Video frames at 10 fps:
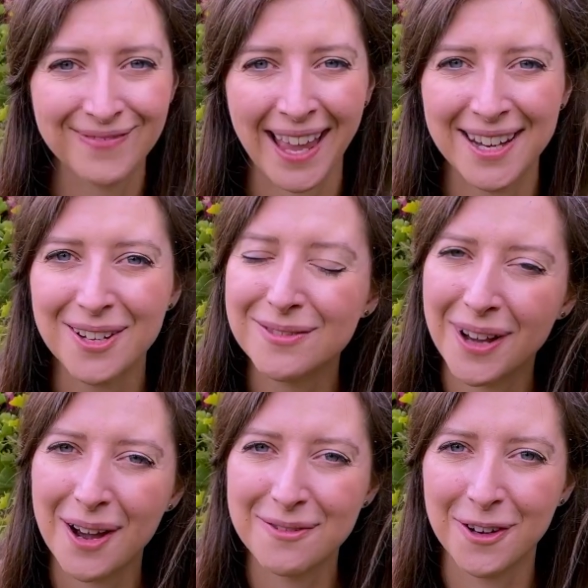And not
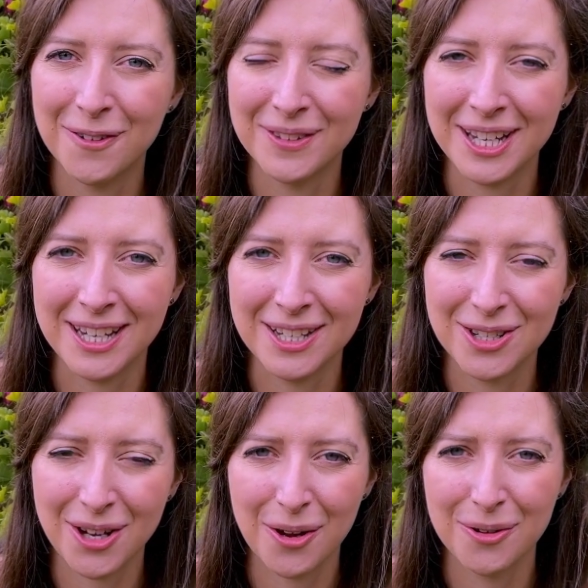far from the
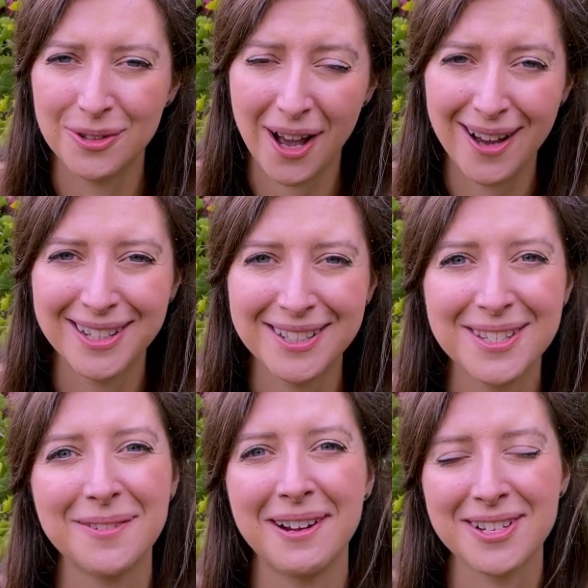show
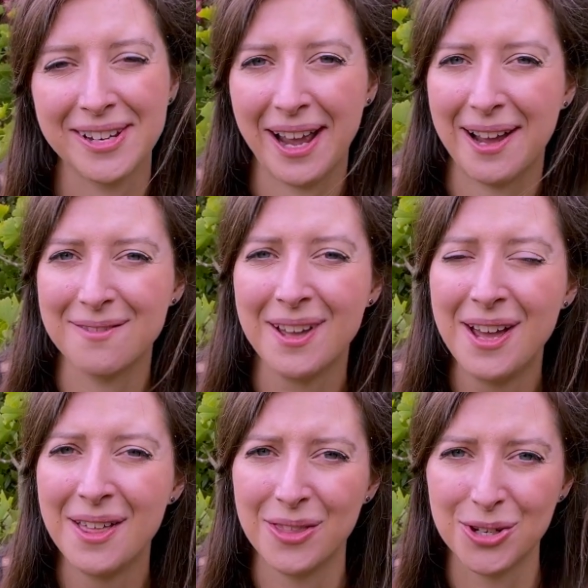gardens you actually have
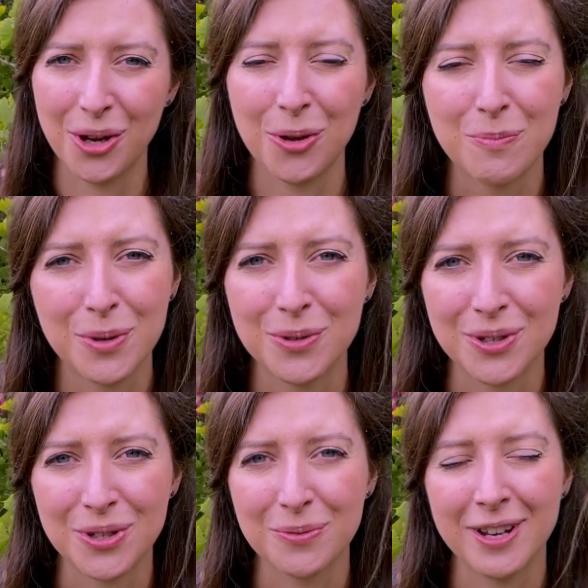the show
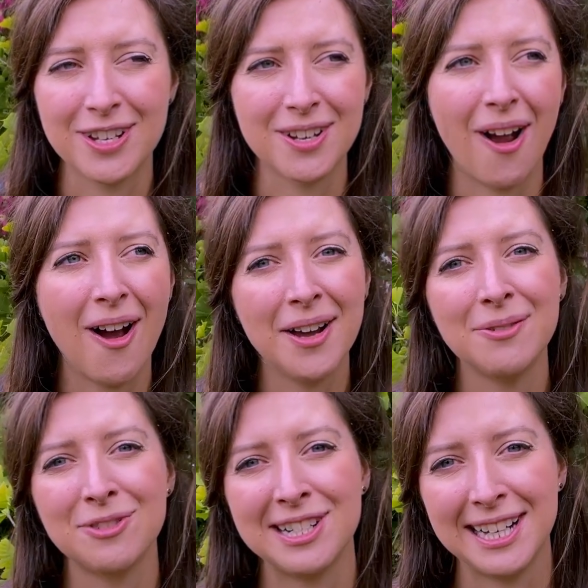borders, which I
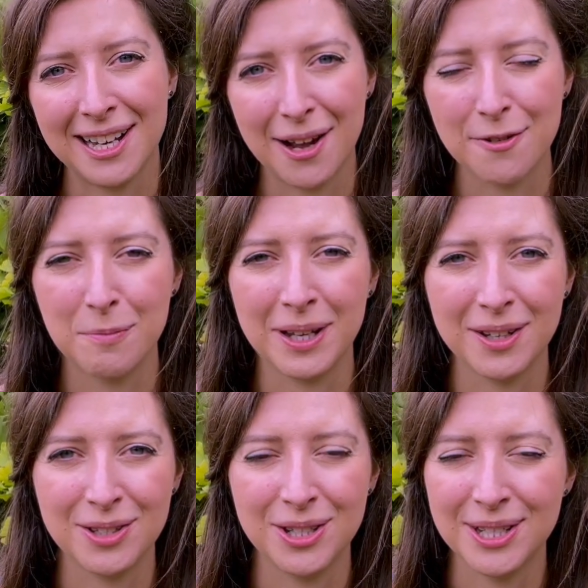really love
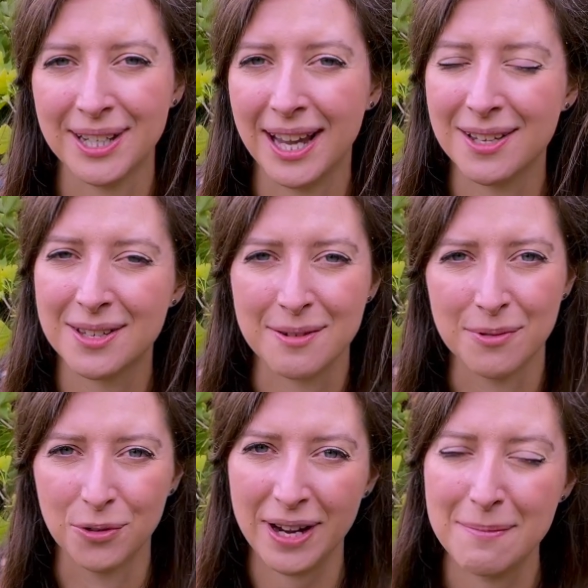because you can get some
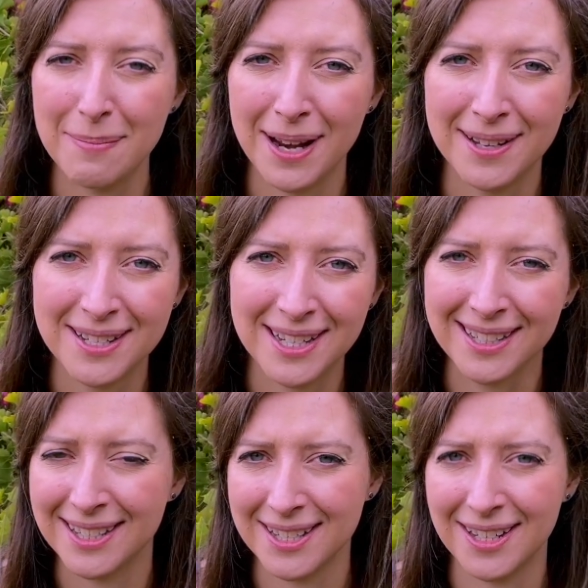great
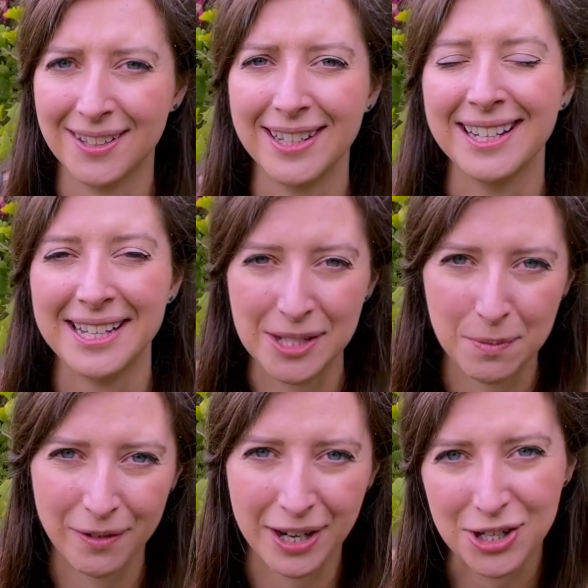planting design
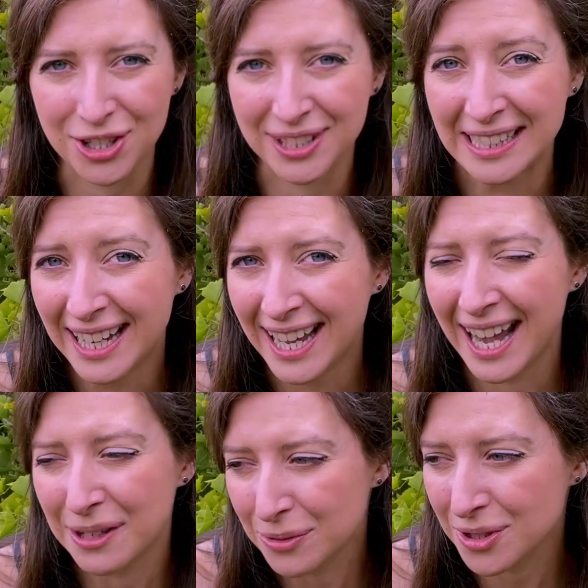inspiration,
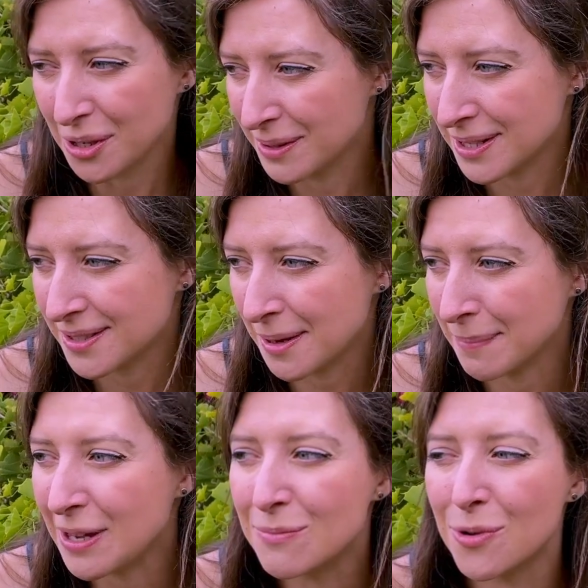and also it's a
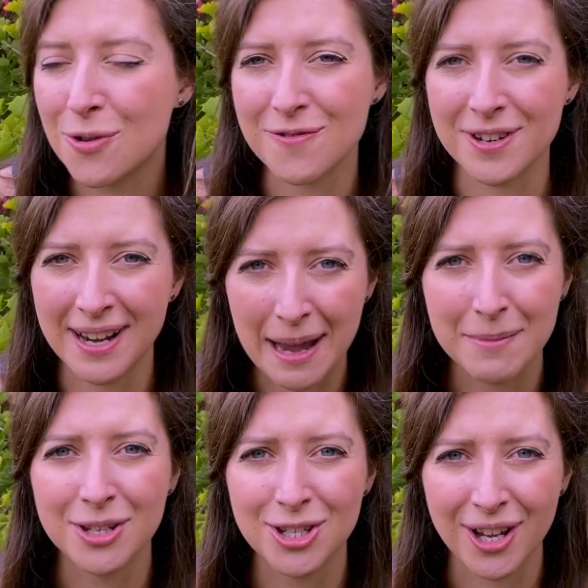bit more of an
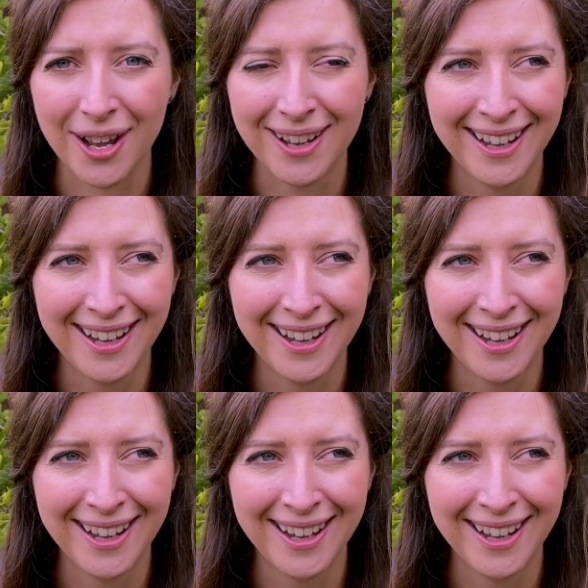amateur